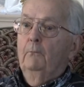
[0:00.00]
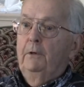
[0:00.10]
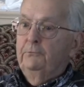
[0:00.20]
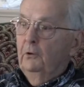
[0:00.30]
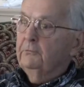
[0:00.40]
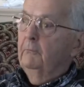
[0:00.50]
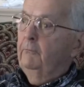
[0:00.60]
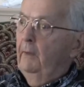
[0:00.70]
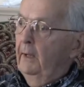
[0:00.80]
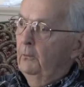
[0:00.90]
And we took some
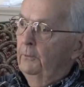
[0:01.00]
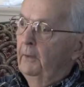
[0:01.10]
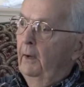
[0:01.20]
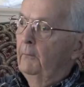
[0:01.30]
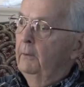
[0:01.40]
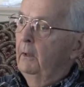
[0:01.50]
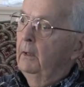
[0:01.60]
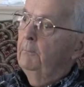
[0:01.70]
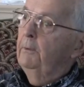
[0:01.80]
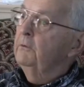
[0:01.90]
flak on that one,
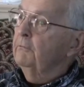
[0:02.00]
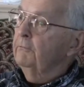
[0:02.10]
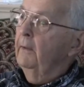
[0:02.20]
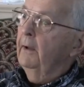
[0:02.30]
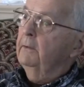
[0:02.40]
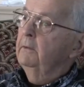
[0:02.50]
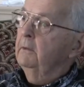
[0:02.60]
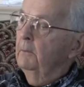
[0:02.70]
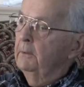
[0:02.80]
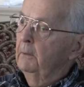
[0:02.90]
and a piece of flak
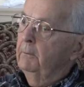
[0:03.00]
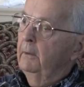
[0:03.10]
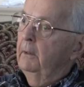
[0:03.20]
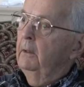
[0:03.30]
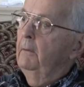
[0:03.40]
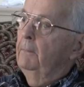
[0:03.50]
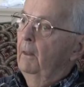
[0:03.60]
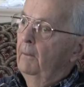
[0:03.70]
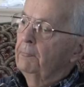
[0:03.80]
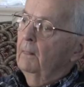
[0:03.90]
did come in the plane
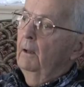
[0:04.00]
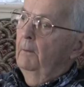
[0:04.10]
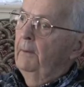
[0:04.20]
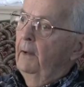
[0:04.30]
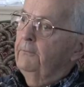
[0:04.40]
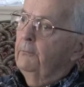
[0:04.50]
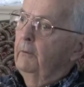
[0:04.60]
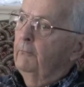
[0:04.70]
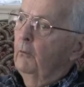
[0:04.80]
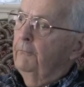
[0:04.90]
about three
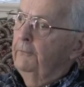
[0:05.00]
or four